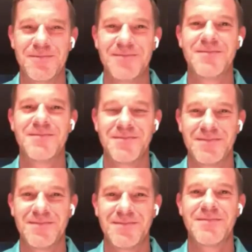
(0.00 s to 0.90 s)
would go
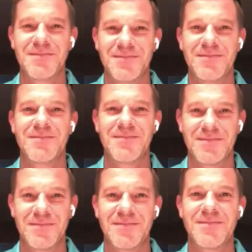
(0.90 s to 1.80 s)
off in different groups
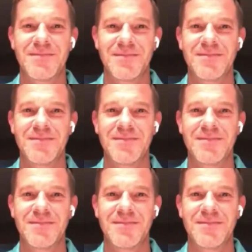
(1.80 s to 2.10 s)
to lunch, and no one